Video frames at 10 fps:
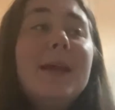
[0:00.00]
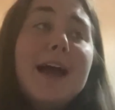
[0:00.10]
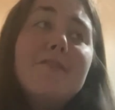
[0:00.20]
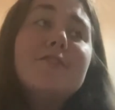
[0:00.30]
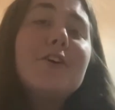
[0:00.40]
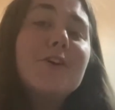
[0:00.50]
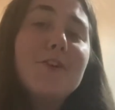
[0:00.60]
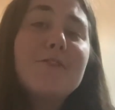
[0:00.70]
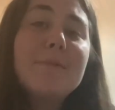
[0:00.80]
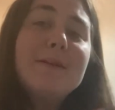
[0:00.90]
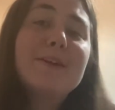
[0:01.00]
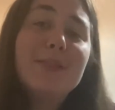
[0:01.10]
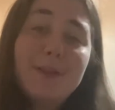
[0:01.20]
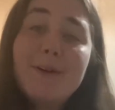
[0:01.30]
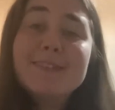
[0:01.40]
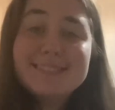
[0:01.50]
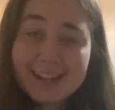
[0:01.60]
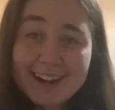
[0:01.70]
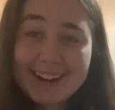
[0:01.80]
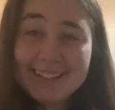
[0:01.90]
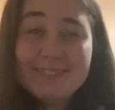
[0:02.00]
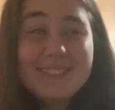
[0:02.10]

haven't heard from in a long time,